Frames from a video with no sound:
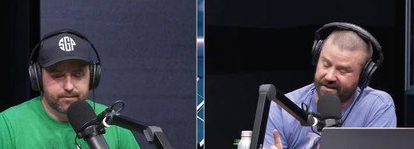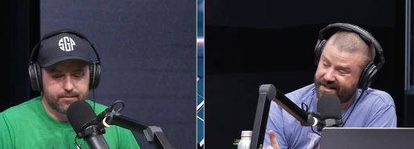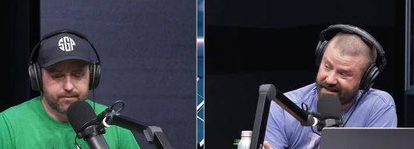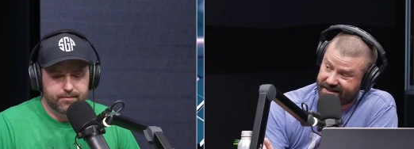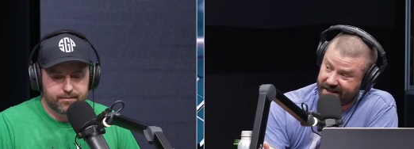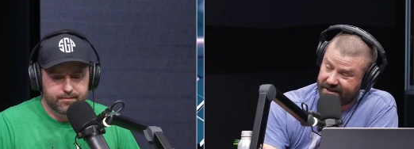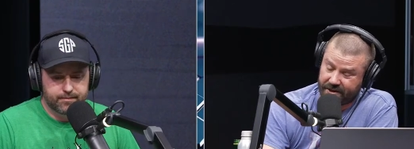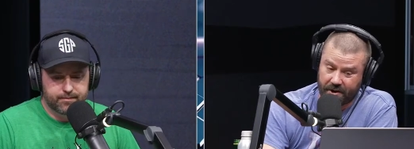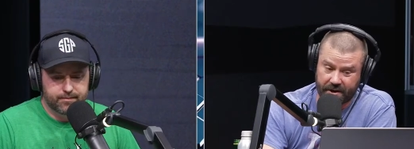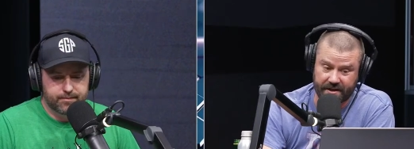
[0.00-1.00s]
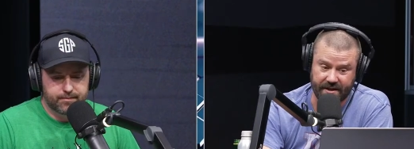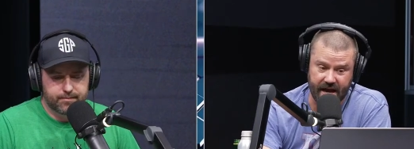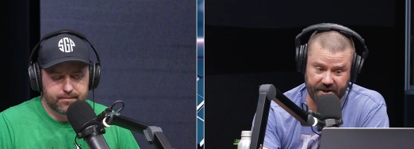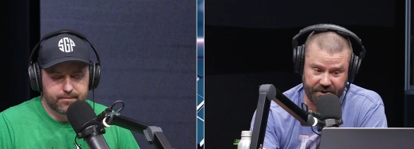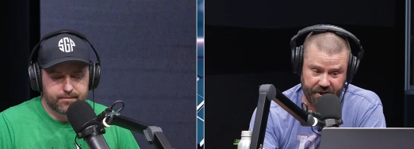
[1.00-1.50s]
Speaker 1: sixteen targets
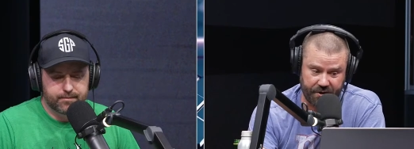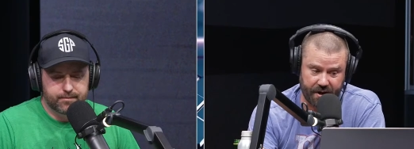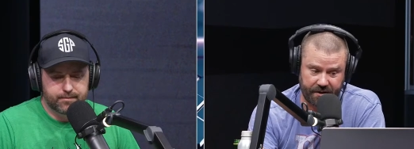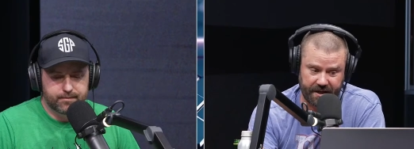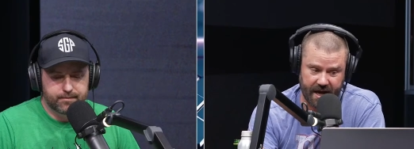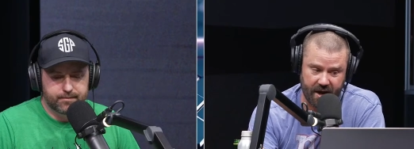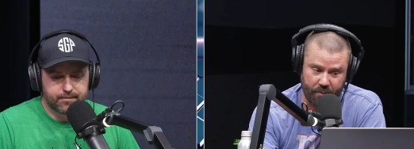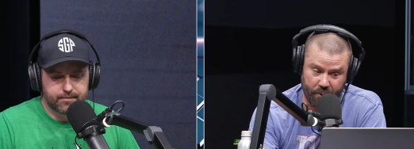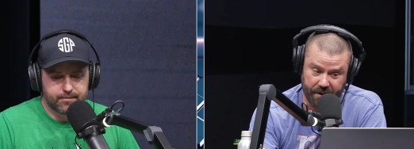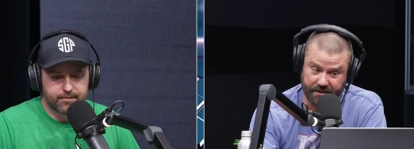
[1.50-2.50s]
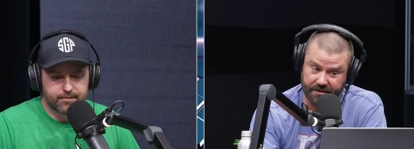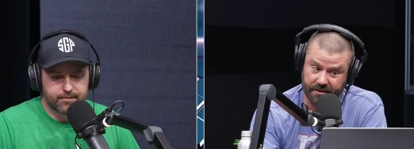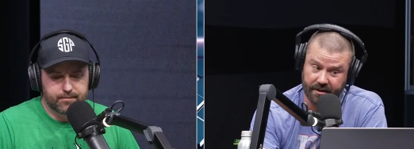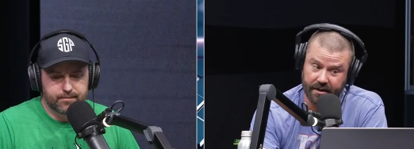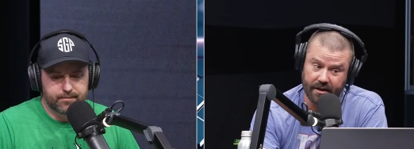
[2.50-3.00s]
last year on the Cowboys
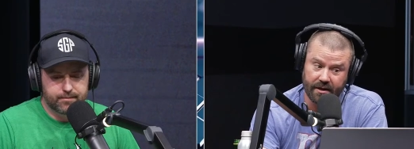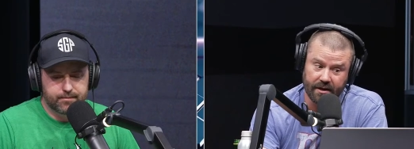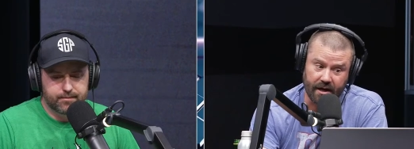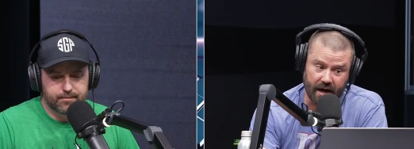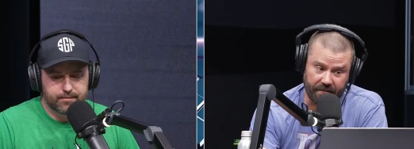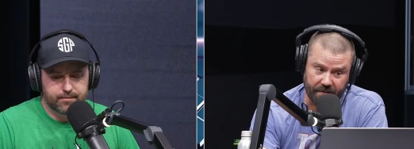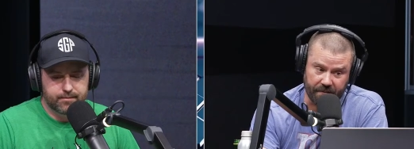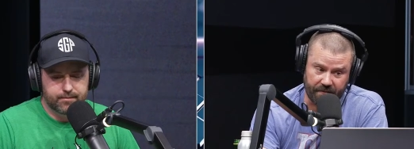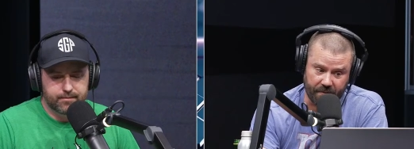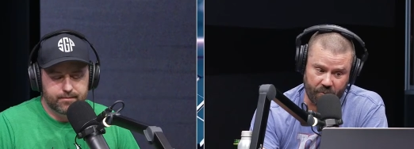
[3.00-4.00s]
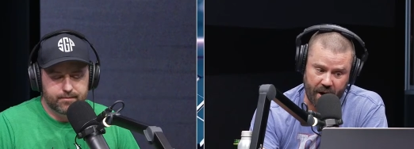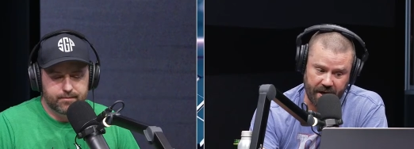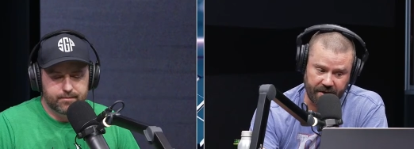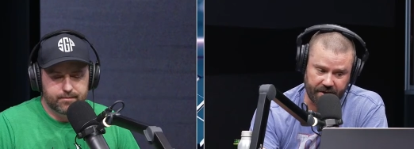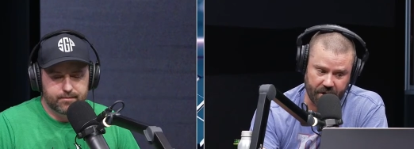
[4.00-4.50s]
uh, from from
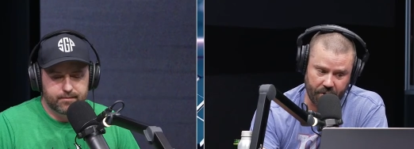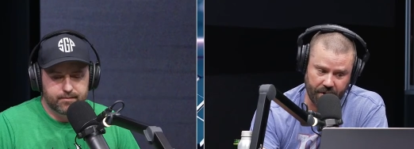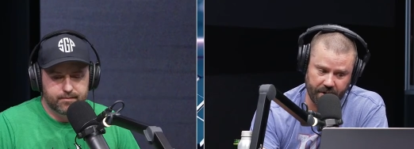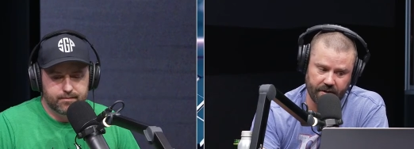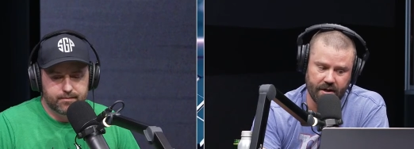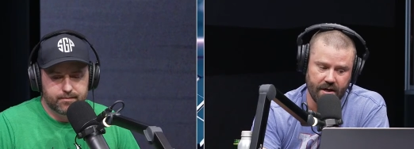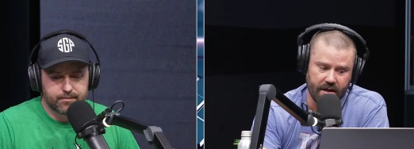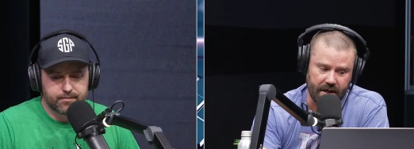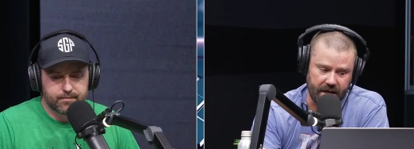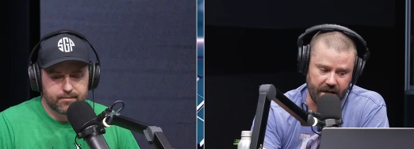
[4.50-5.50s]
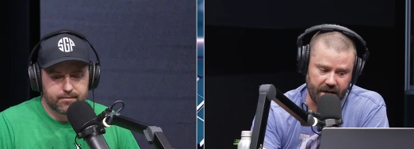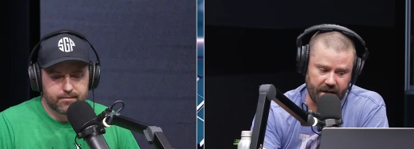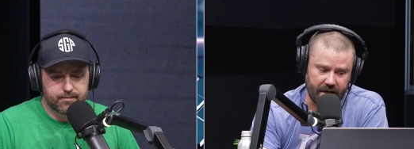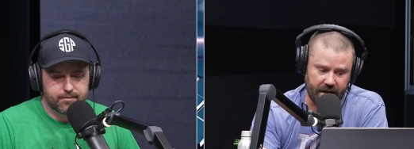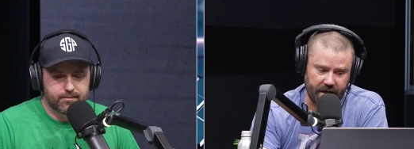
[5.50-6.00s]
Rain, Dakota.
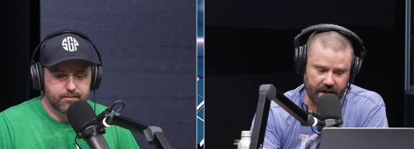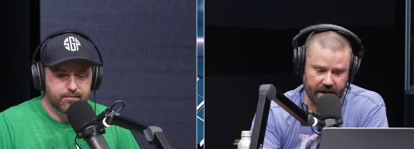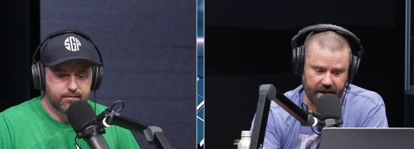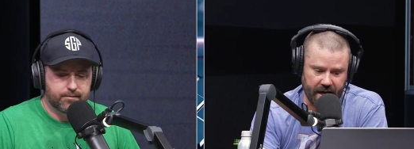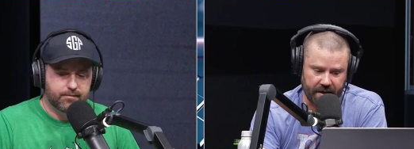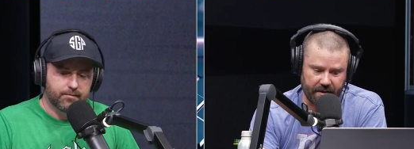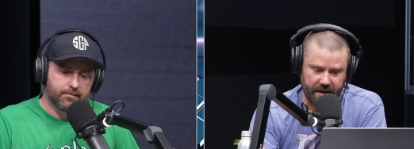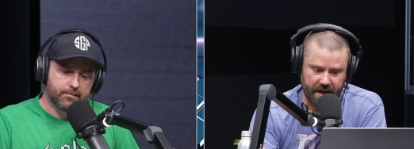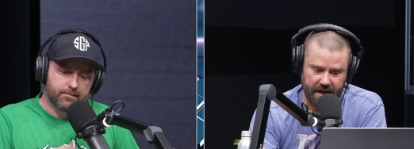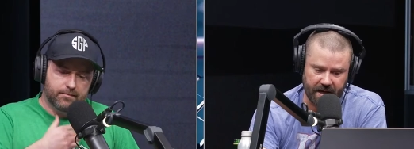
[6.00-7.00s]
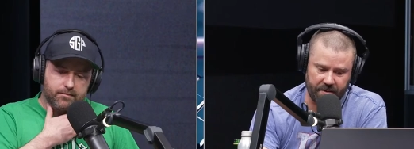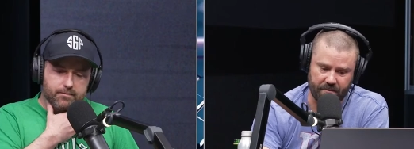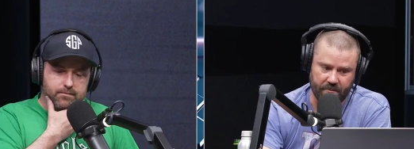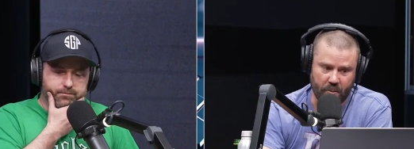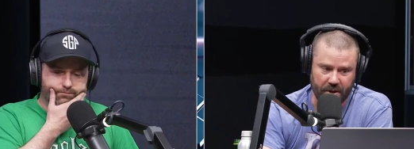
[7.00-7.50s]
He again he he
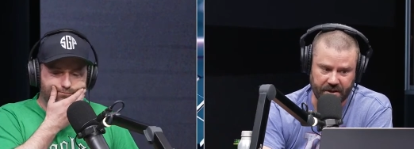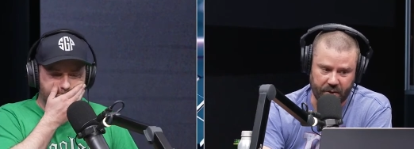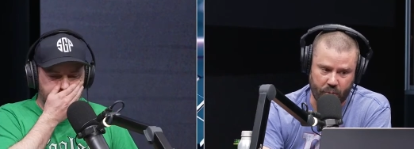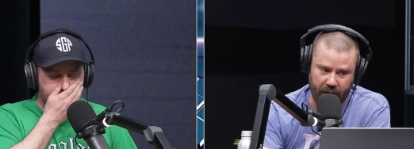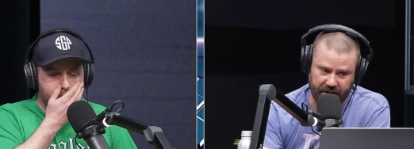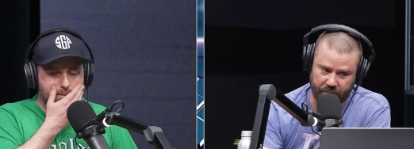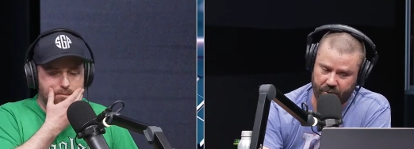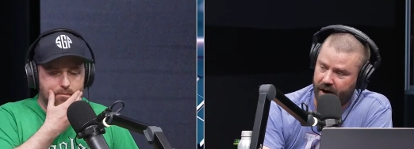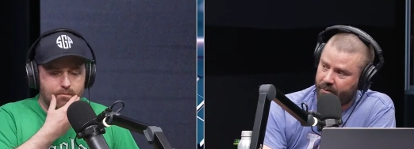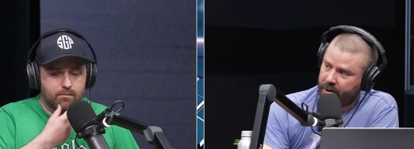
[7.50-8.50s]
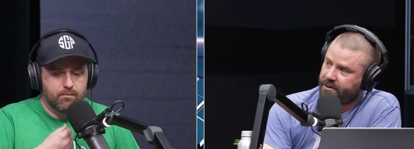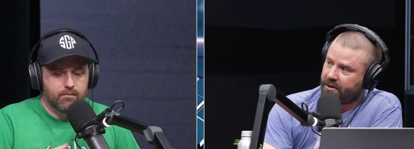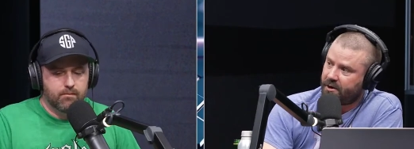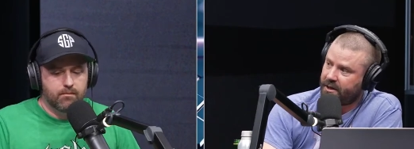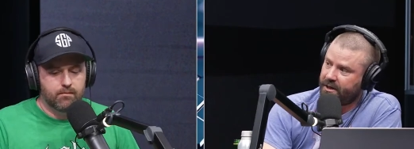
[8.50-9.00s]
wasn't quite the primary
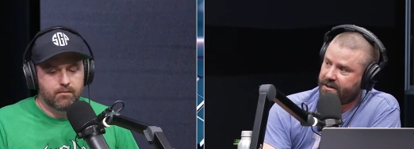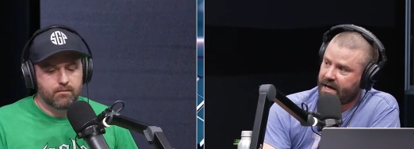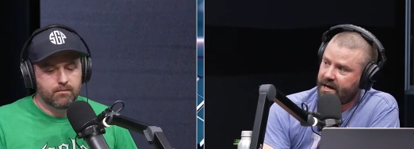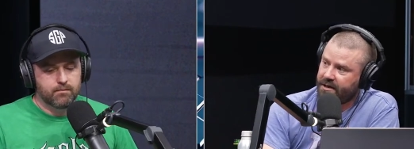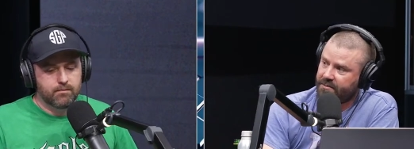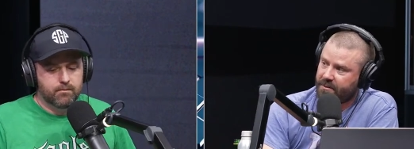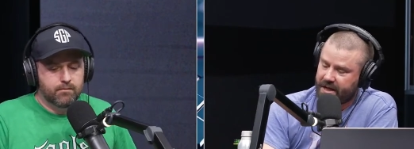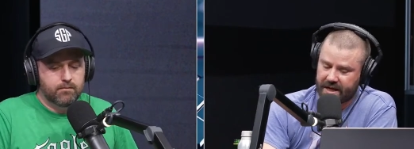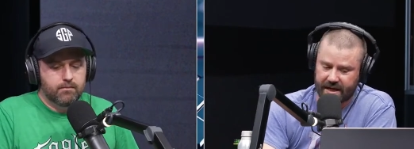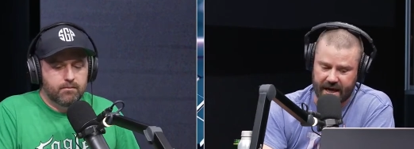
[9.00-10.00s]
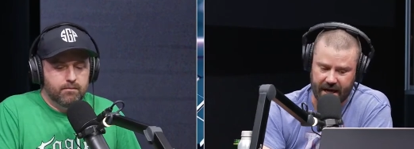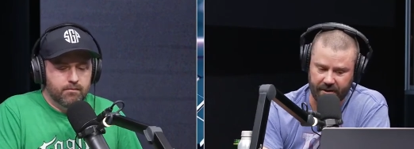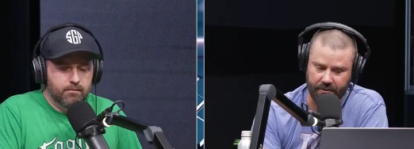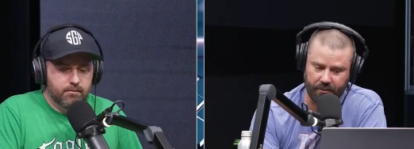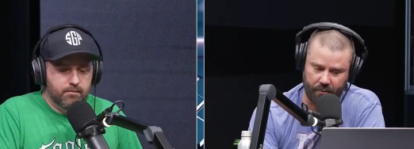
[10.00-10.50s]
target in Dallas, but he can
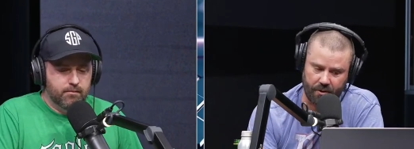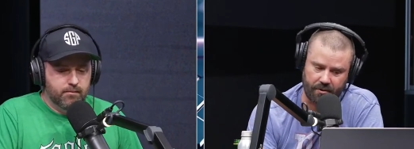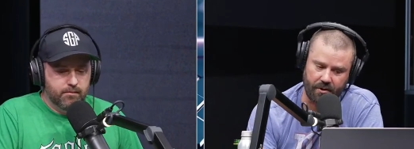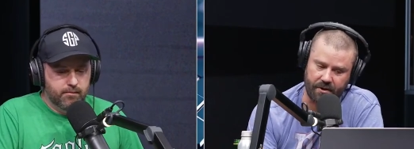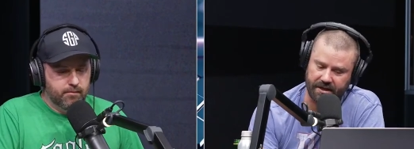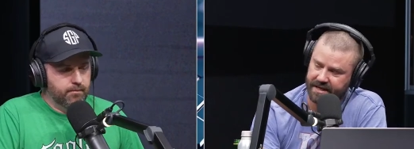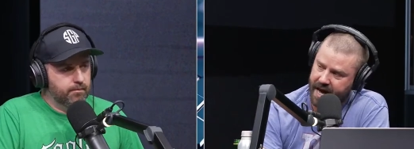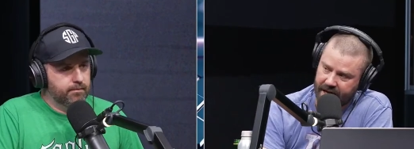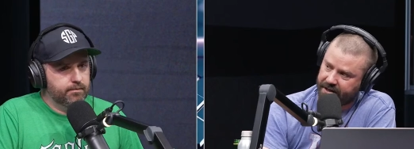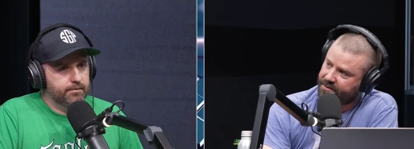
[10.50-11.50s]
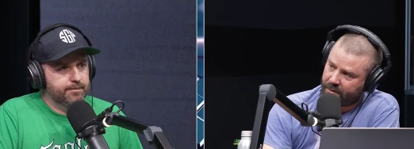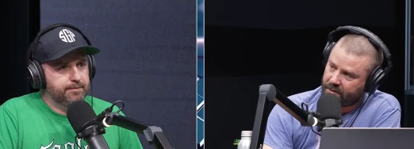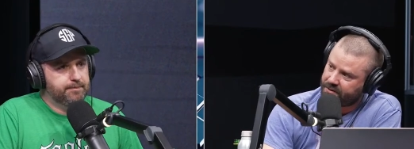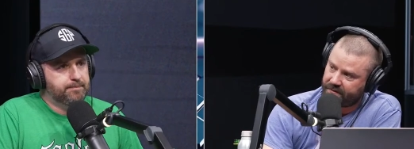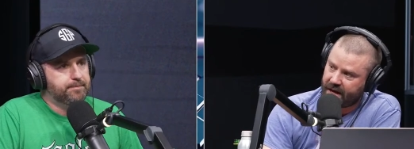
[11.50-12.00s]
handle the workload. He's not an
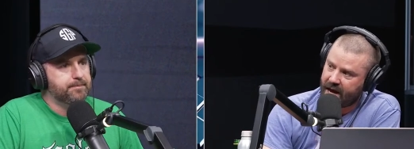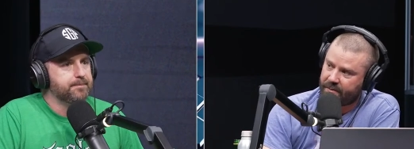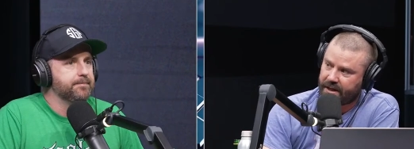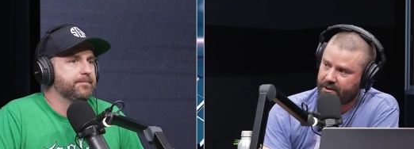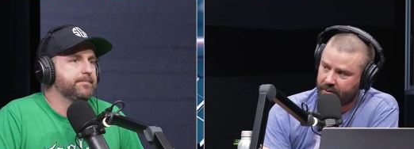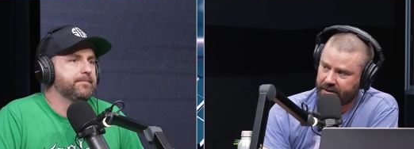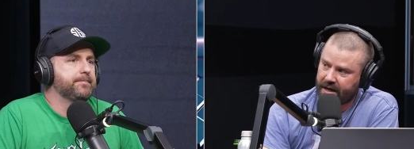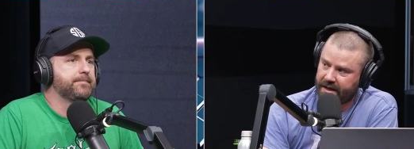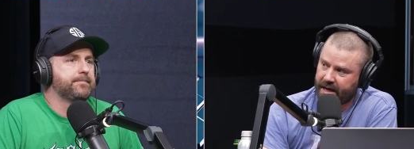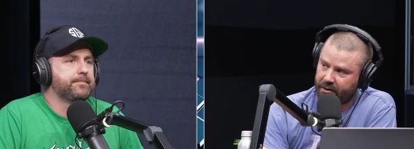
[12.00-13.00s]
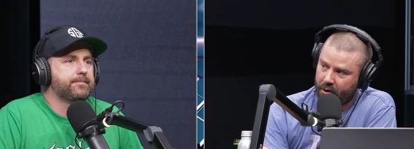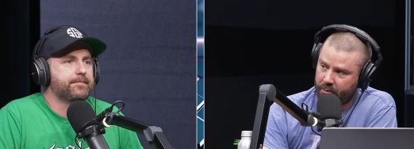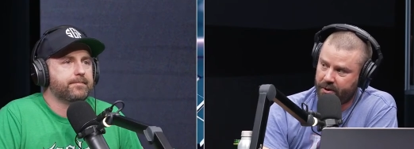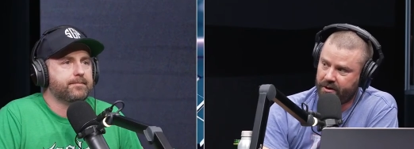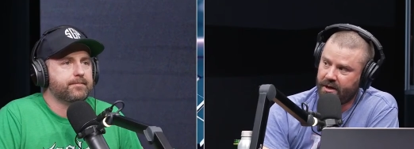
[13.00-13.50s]
explosive guy, but he knows how to get
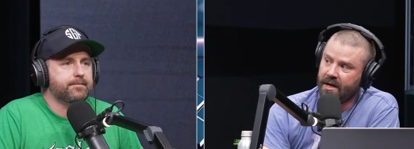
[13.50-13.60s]
open